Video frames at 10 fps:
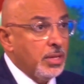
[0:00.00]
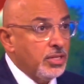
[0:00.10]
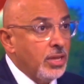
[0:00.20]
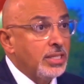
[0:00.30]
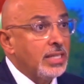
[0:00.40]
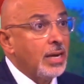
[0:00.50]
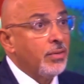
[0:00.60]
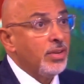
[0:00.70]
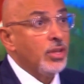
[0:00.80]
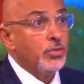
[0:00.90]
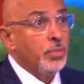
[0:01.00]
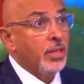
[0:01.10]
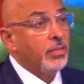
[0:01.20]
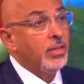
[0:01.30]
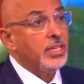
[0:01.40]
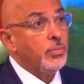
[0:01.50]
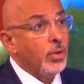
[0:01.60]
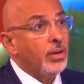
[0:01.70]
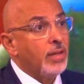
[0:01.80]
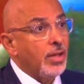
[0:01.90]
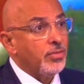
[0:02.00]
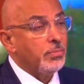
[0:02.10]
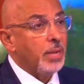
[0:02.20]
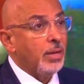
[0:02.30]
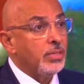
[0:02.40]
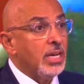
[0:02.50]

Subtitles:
starting salary of a nurse would be £31,000.